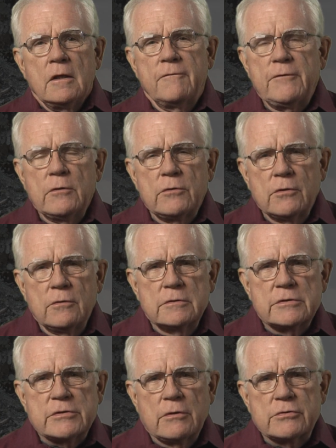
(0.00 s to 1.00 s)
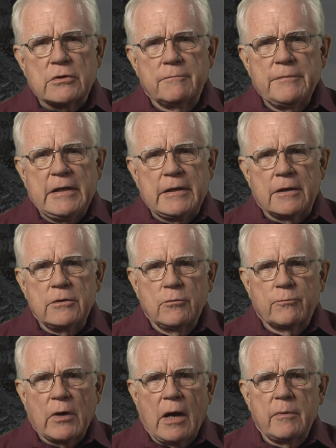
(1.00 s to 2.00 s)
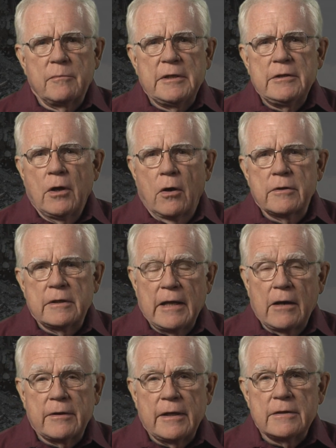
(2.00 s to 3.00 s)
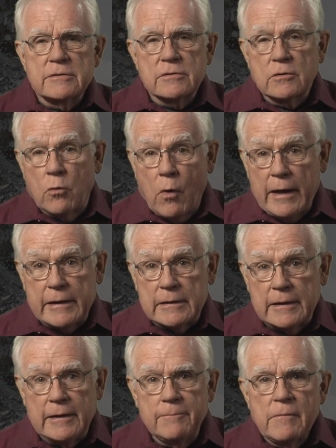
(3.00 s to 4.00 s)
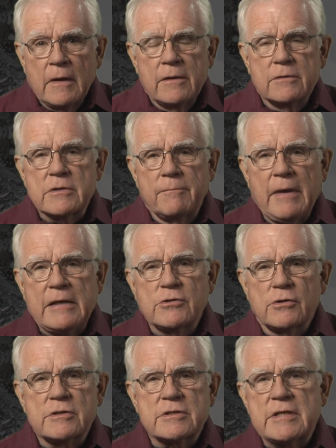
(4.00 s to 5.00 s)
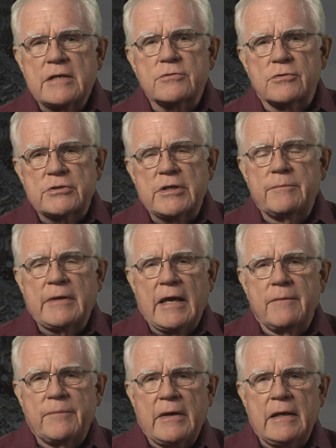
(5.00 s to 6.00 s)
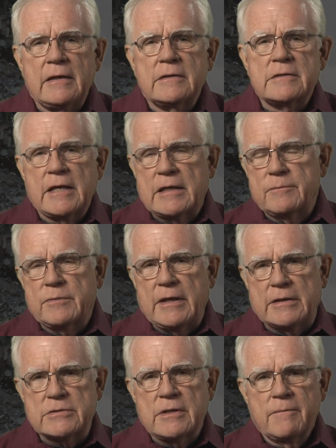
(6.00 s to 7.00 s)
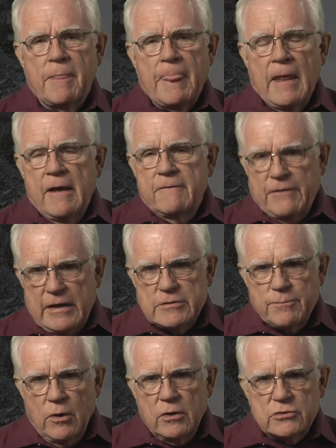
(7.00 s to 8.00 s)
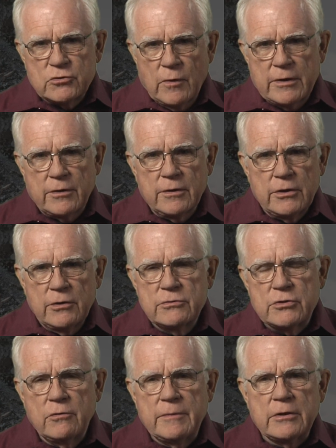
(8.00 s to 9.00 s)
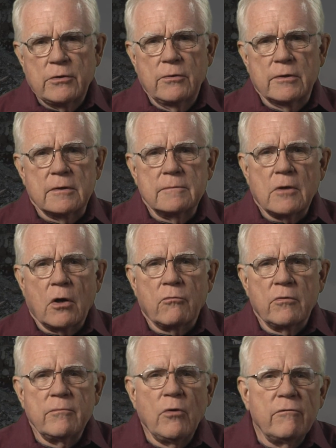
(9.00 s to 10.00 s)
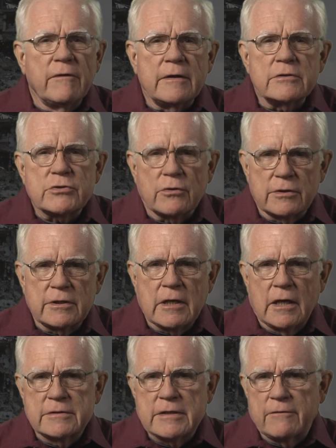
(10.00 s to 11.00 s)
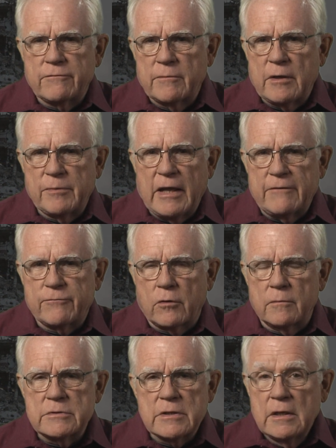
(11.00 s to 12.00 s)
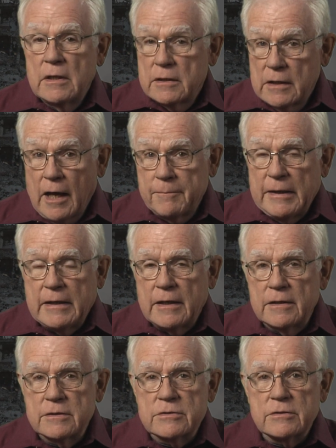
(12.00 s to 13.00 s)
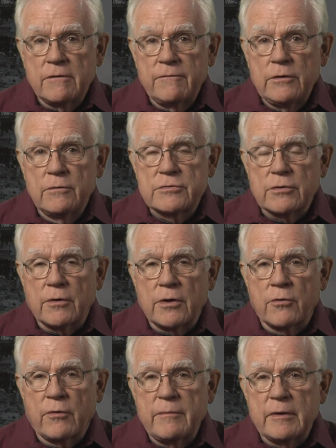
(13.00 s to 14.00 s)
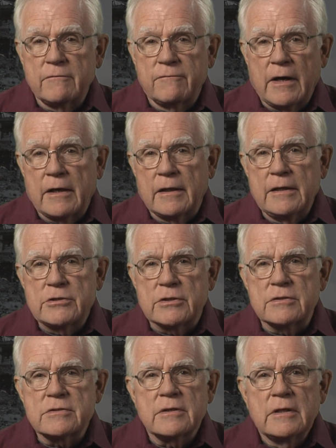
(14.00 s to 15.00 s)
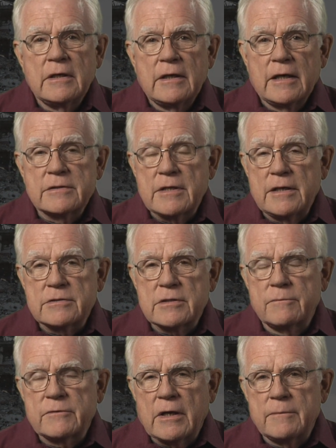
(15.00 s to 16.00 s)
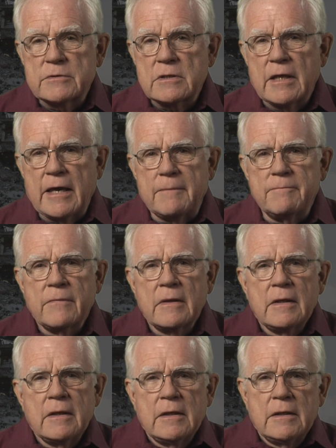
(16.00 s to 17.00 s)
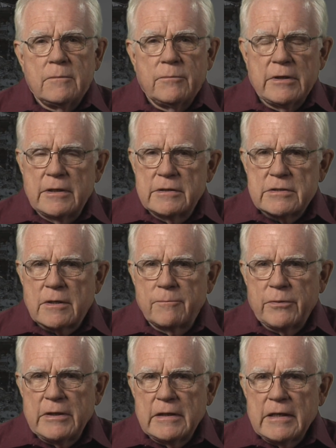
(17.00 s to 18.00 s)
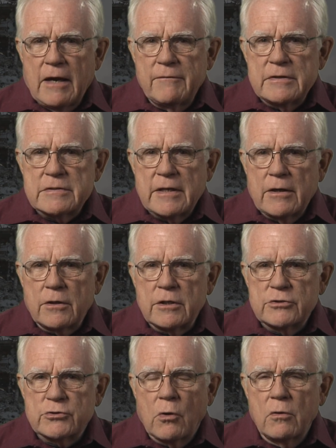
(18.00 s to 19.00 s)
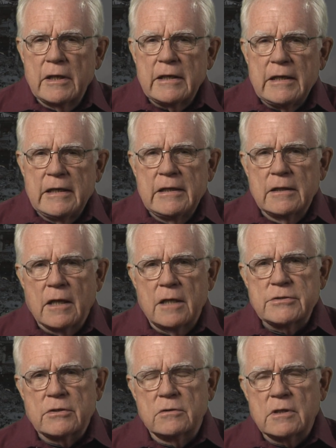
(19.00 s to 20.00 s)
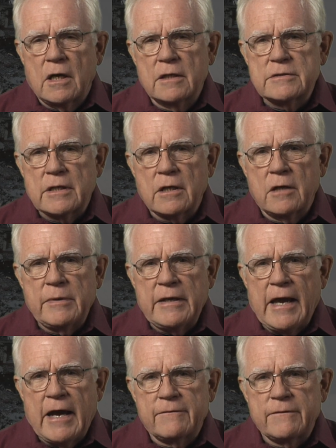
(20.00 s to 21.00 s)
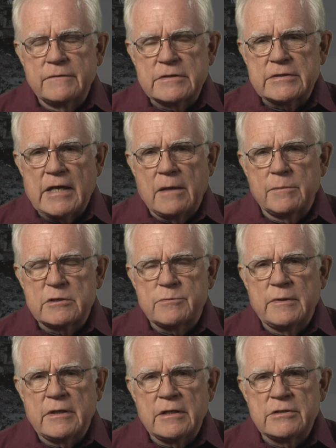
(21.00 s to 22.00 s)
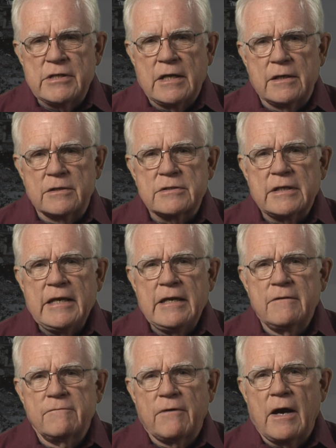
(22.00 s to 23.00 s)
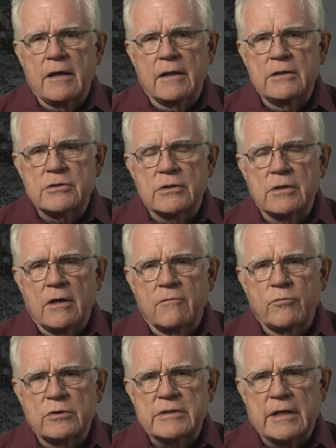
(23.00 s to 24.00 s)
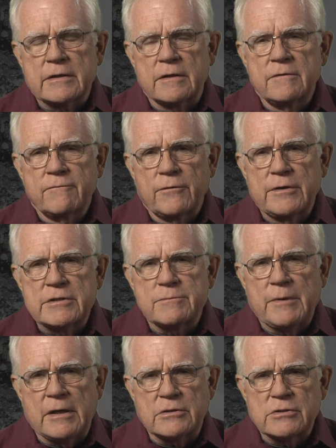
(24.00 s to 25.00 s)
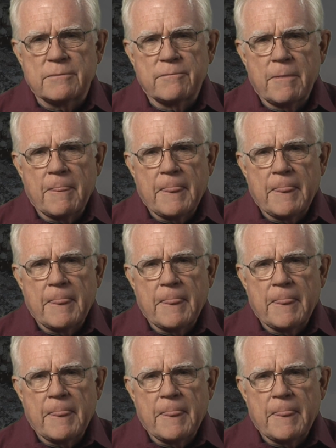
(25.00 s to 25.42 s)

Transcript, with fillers: If you use social media, you probably know that nowadays, quietly, there's a major censorship campaign taking place. Facebook, Twitter, YouTube, and Google are removing certain content from their platforms, not because of user agreement violations, as they sometimes claim, but it is completely obvious they are controlling ideological content on behalf of establishment agendas in violation of protected free speech.